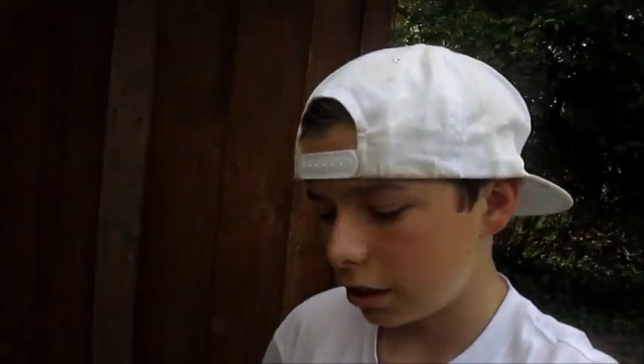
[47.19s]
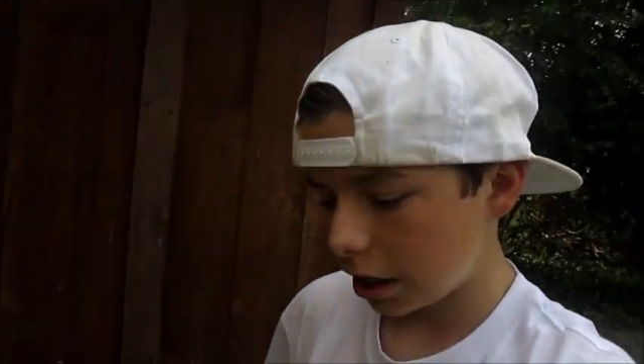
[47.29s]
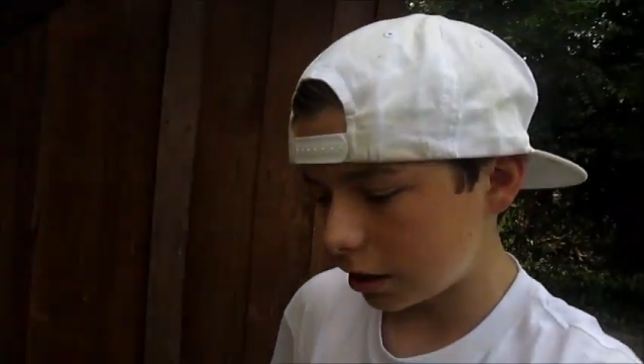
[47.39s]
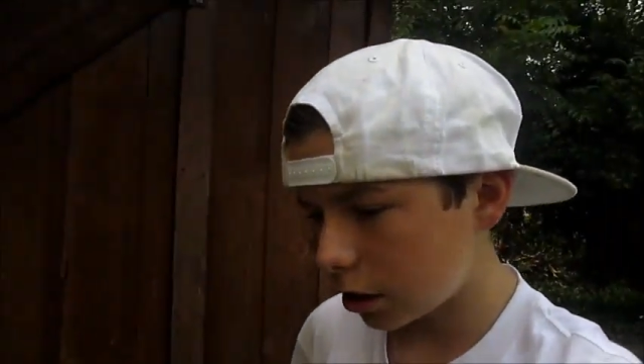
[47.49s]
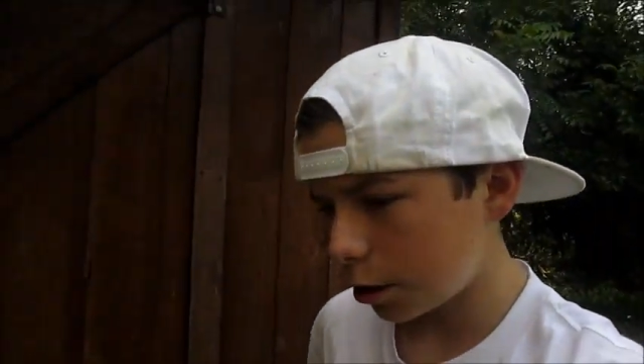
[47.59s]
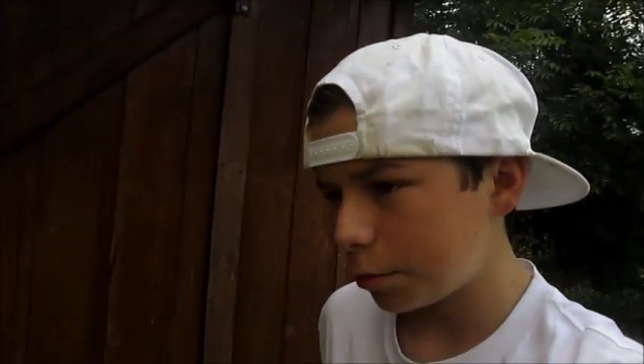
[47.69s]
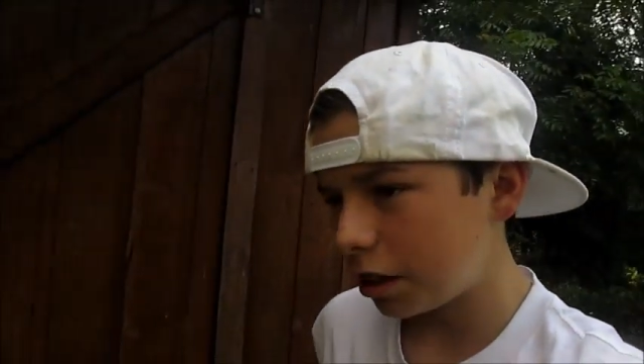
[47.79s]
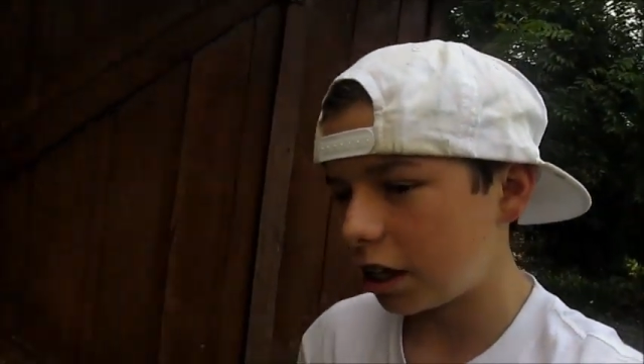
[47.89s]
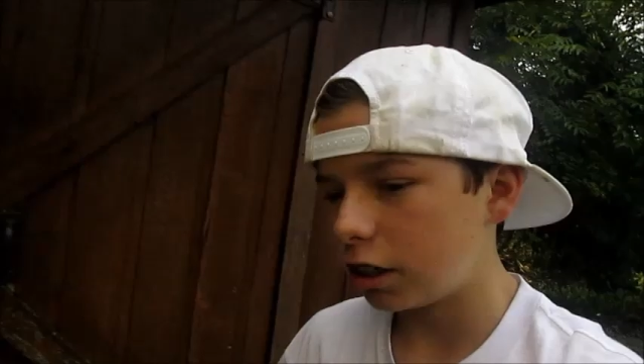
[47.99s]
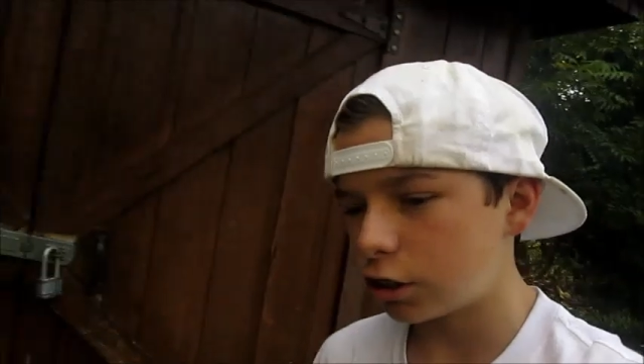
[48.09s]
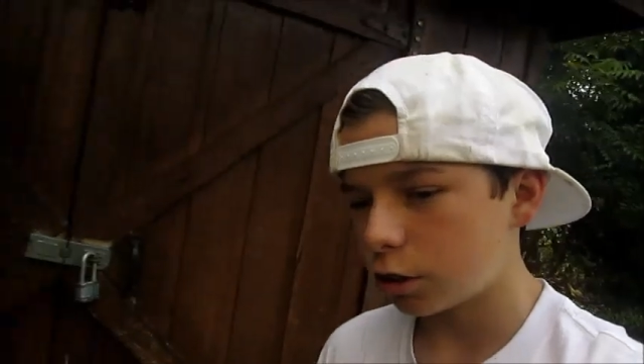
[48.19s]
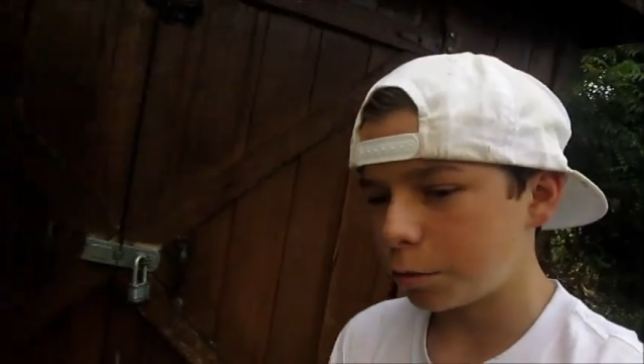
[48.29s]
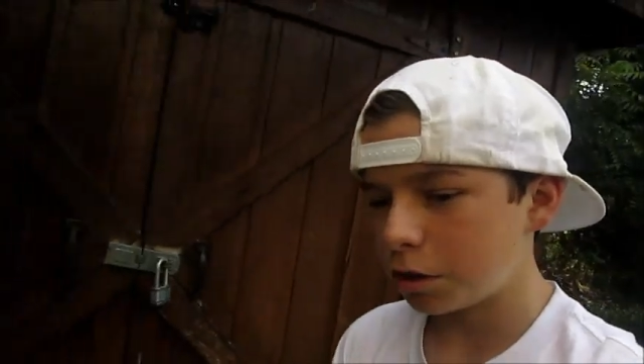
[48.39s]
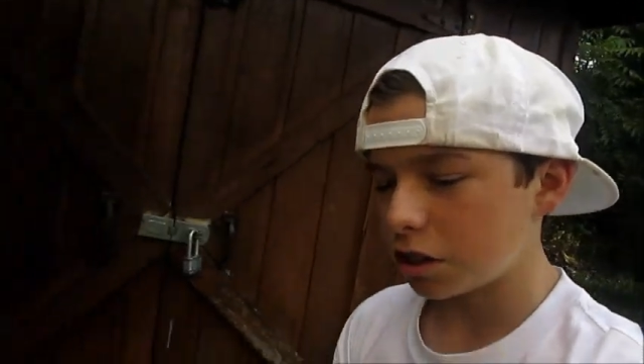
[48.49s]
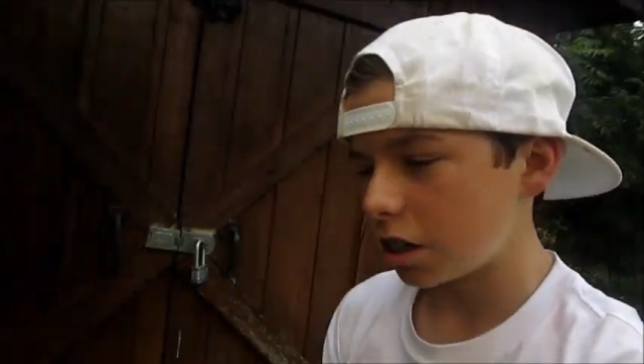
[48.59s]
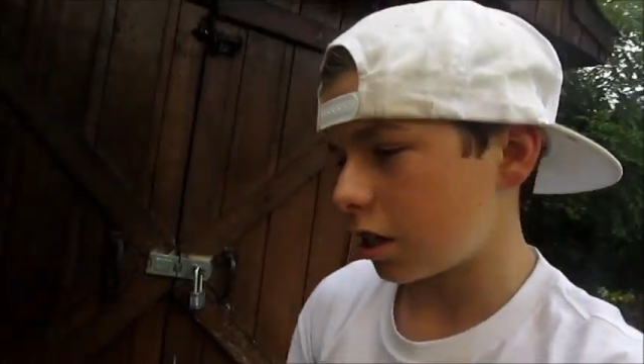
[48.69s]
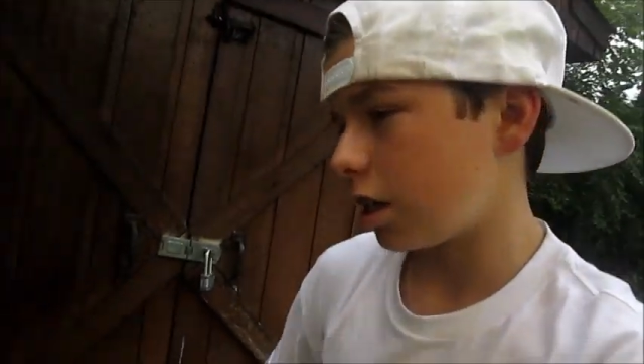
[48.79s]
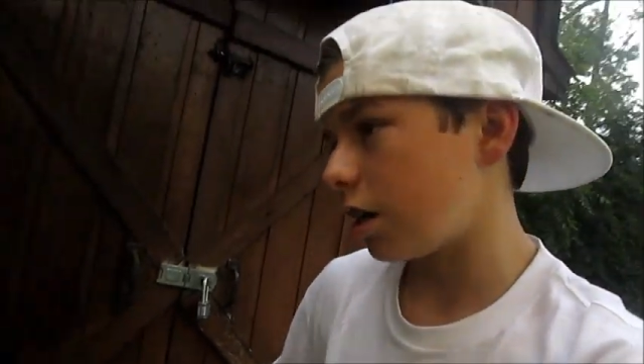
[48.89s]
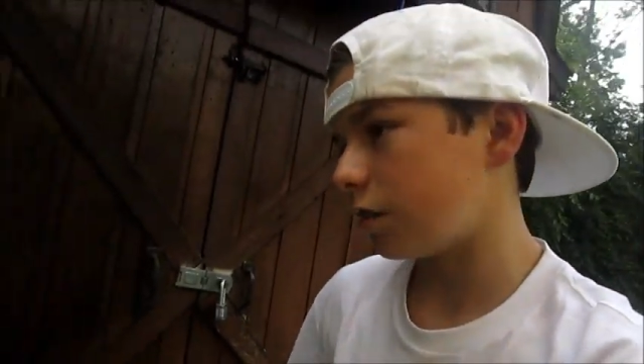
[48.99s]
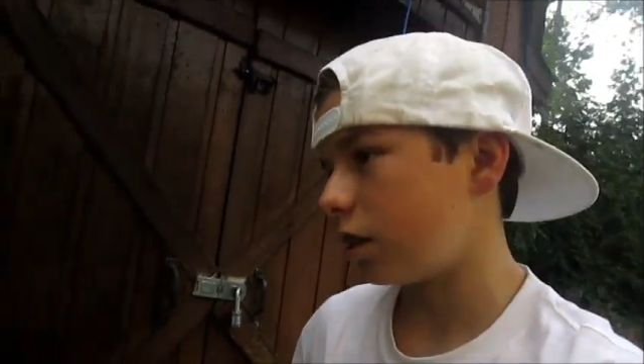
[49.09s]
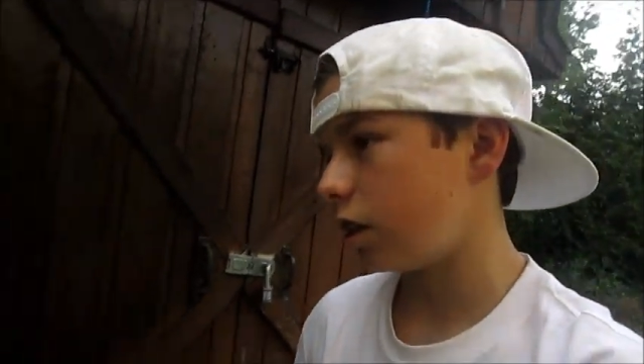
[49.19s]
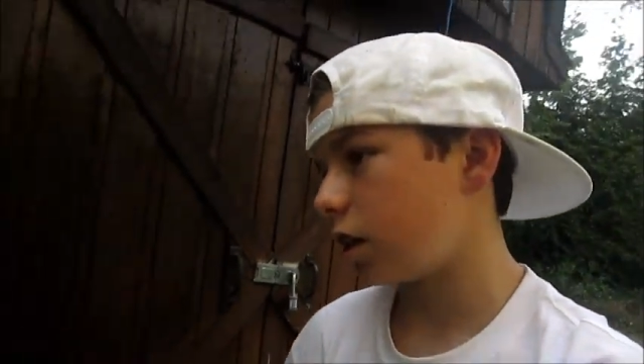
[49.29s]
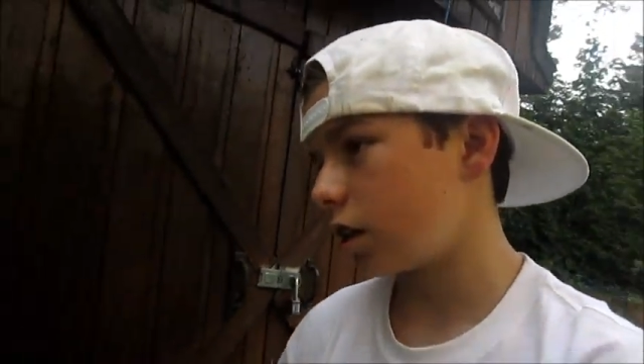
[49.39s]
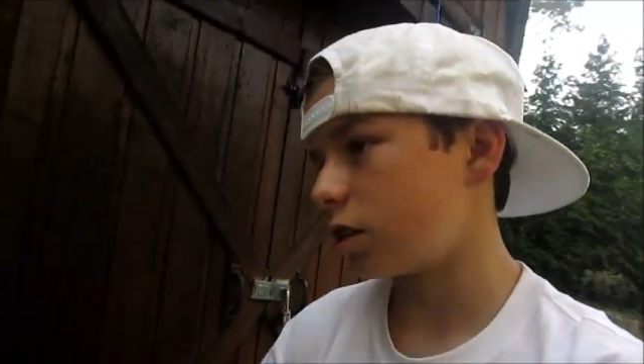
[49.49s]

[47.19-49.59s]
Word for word: that's going to be the intro music and everything.